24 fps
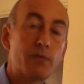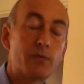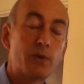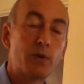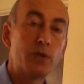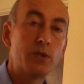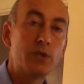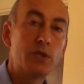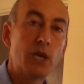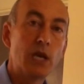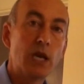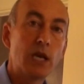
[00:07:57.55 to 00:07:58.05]

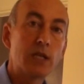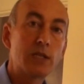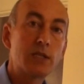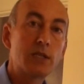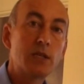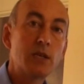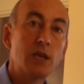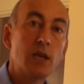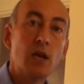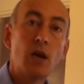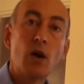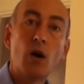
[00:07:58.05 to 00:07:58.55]

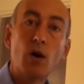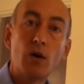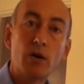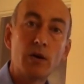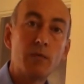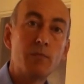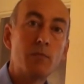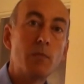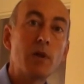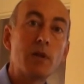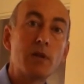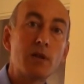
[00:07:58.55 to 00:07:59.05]
projects on
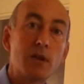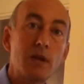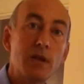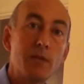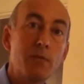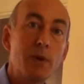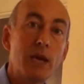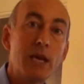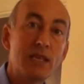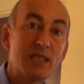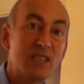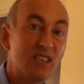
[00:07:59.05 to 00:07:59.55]
a monthly
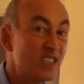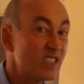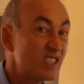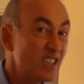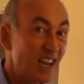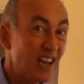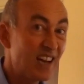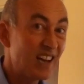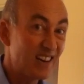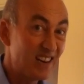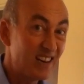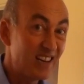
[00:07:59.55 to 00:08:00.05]
basis,
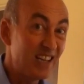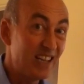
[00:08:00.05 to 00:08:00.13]
at